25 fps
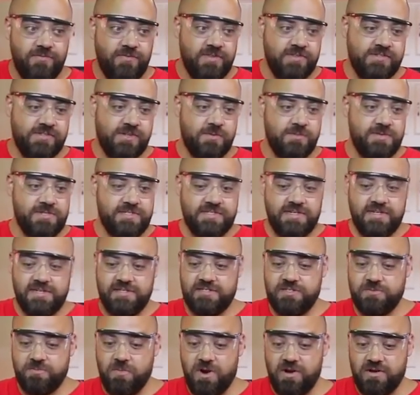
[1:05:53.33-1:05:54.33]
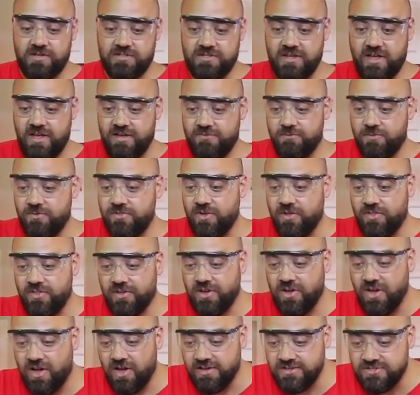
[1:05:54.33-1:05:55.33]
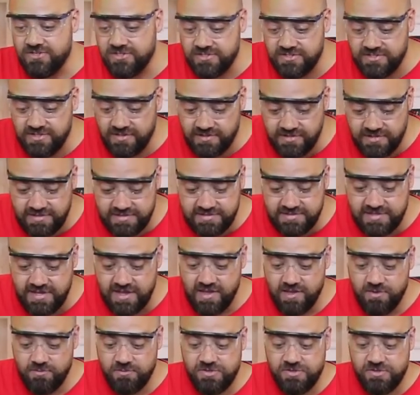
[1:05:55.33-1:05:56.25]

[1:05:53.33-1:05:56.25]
if this is going to be sending sparks off with all the cautions on this.